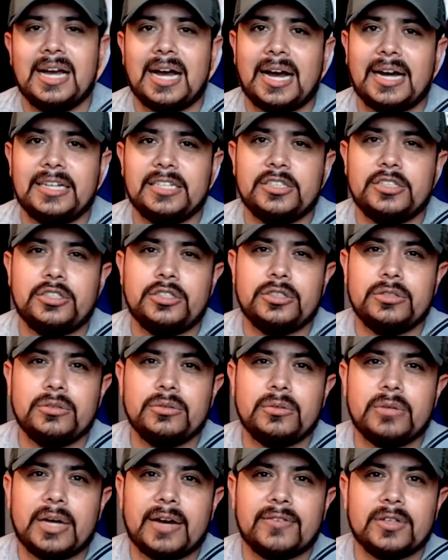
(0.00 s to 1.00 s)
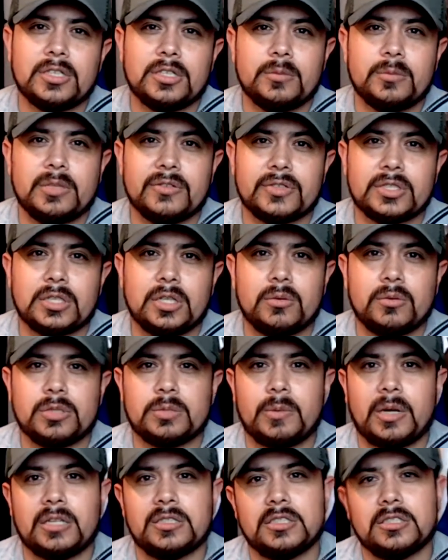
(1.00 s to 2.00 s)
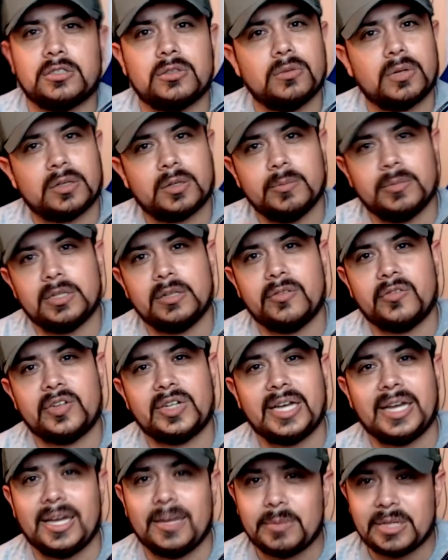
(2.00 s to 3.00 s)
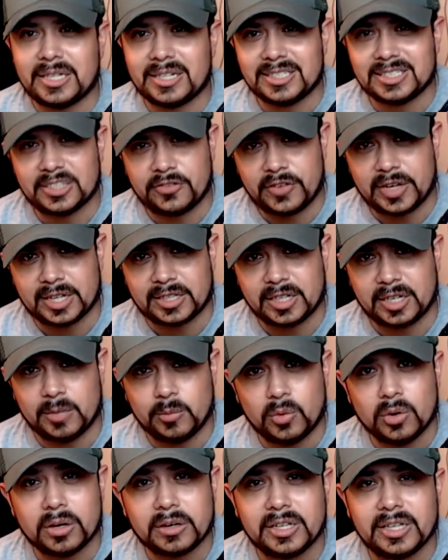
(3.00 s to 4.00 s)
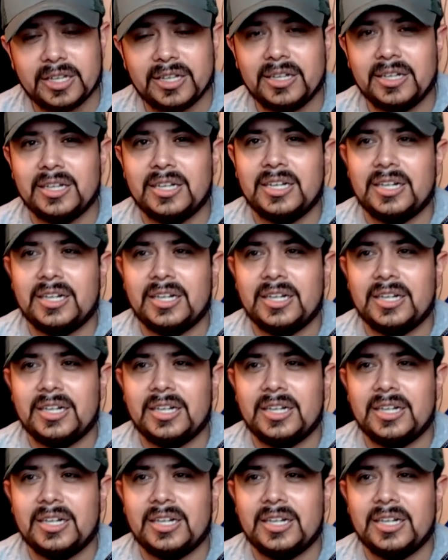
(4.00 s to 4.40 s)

I do have a little bit of slow responses throughout the middle of the day because of the fact that I'm working,